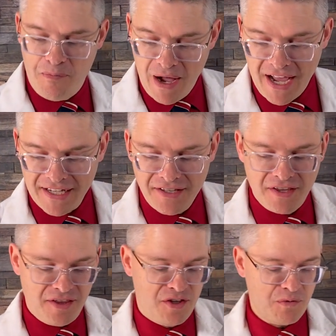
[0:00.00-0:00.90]
But
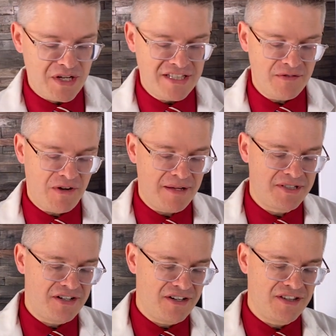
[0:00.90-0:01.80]
the reason why I'm
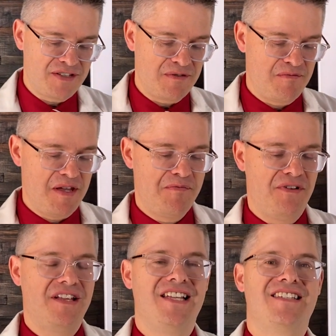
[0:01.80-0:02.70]
sharing this with
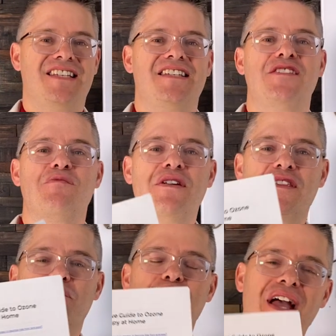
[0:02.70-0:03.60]
people is this is one
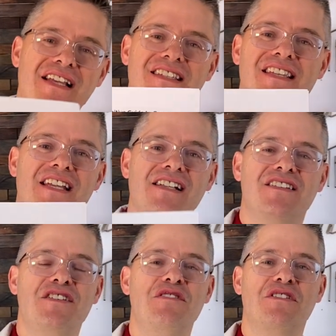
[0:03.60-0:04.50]
of the best things
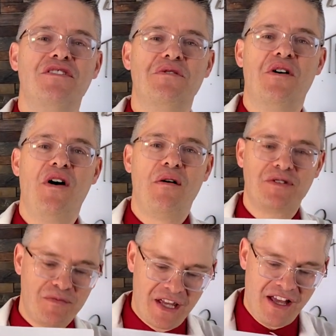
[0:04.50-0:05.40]
that you can do at home
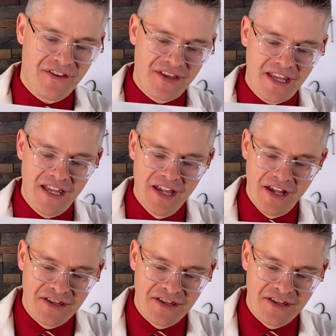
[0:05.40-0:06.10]
to be healthy,